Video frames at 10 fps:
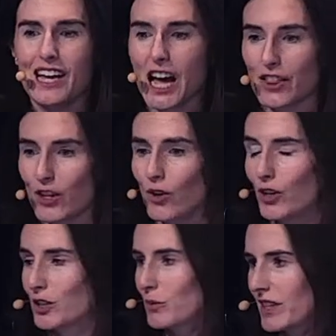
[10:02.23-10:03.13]
and
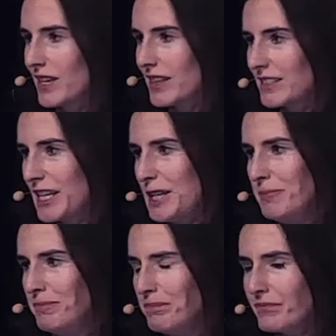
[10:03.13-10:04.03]
thought within the
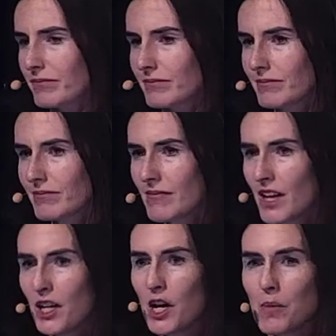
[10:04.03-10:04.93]
team.
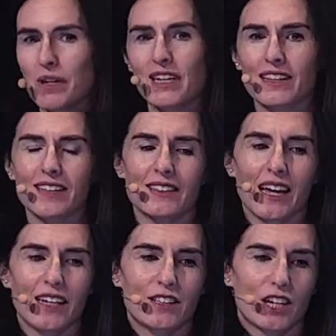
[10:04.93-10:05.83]
But at this
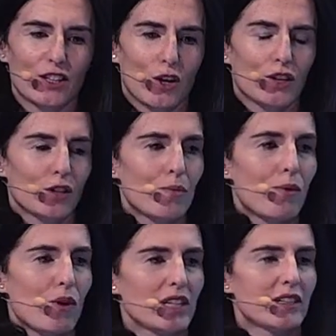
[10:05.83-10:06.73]
stage, it's also
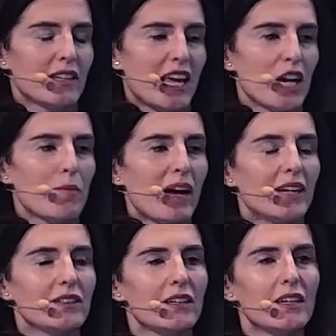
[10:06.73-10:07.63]
important to think
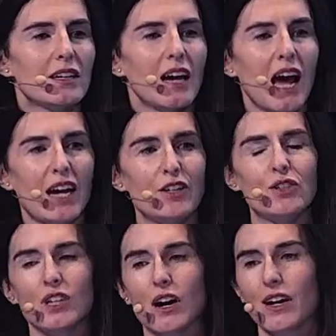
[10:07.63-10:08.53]
about how you
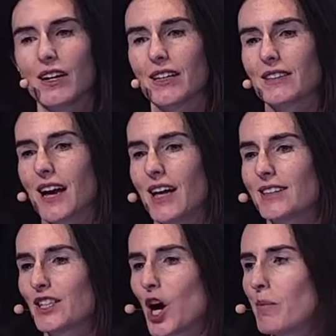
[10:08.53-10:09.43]
target
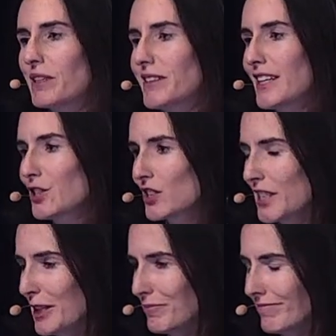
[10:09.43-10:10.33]
and compensate your
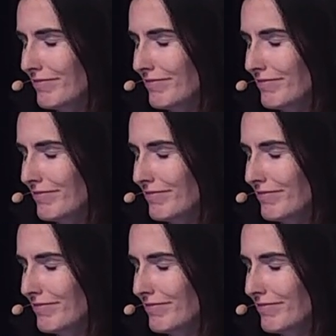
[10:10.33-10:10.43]
team.